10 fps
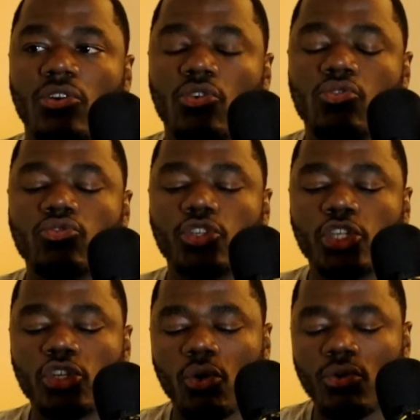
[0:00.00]
who
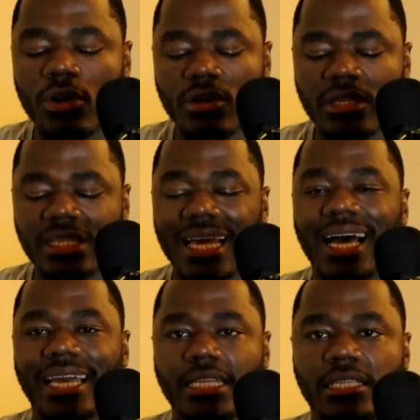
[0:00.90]
showed her
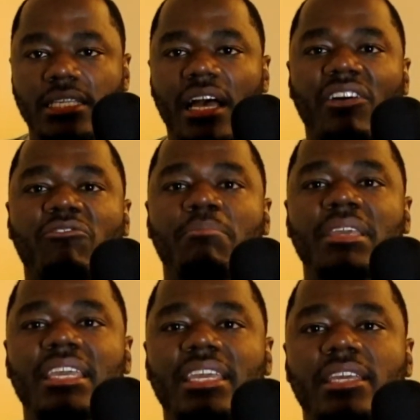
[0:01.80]
signs of
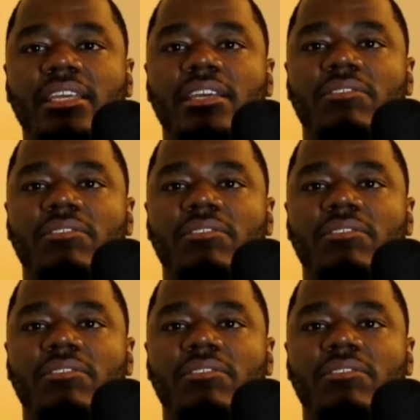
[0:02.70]
being